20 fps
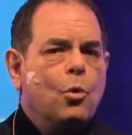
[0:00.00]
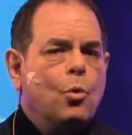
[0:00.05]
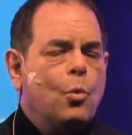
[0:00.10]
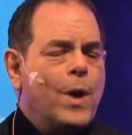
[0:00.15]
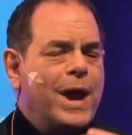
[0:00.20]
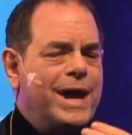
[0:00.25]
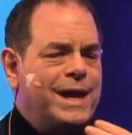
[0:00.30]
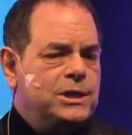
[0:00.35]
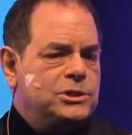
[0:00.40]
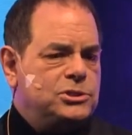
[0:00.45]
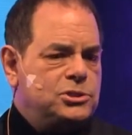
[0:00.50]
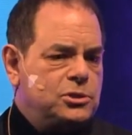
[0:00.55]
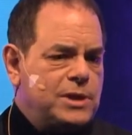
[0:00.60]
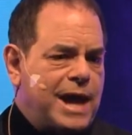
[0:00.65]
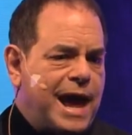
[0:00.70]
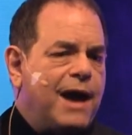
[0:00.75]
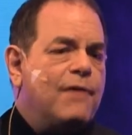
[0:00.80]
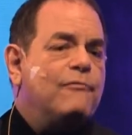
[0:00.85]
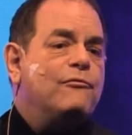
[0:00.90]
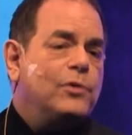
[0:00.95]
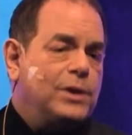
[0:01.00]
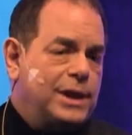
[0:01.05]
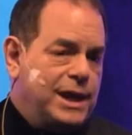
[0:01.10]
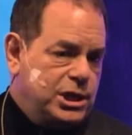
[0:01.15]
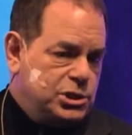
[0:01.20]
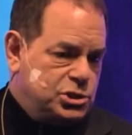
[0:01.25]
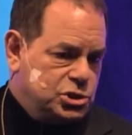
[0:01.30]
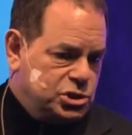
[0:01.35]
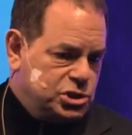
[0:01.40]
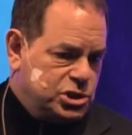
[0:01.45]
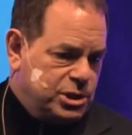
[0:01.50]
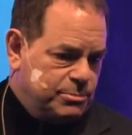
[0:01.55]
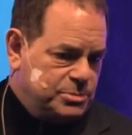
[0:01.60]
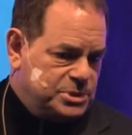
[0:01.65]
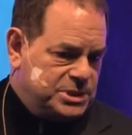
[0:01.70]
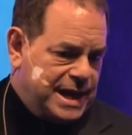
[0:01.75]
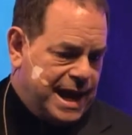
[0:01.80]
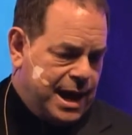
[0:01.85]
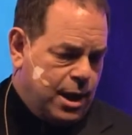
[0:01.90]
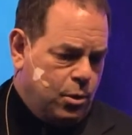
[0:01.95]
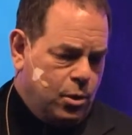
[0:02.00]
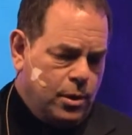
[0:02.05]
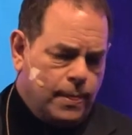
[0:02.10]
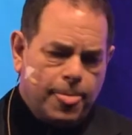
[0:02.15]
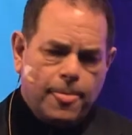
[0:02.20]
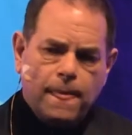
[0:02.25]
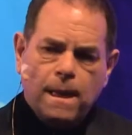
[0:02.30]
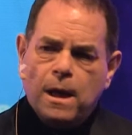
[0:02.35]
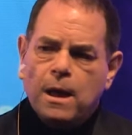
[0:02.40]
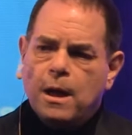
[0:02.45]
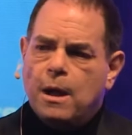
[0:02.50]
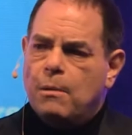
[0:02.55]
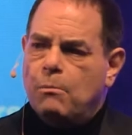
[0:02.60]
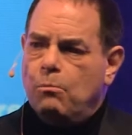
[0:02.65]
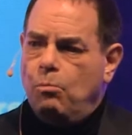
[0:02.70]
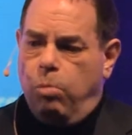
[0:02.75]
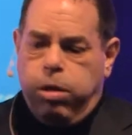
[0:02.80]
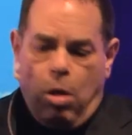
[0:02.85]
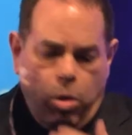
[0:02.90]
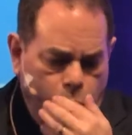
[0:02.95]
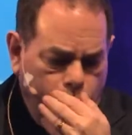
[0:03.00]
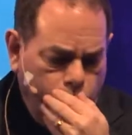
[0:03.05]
ways to have relationships now.